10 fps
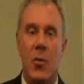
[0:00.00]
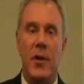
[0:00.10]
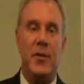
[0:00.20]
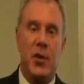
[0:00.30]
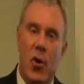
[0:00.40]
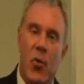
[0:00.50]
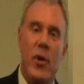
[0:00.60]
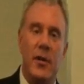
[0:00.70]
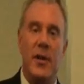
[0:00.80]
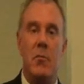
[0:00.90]
with
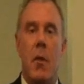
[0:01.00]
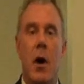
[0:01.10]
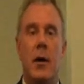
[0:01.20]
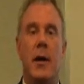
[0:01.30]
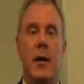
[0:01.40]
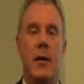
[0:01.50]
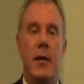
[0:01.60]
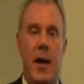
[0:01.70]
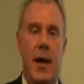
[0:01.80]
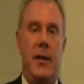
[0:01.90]
currently marketed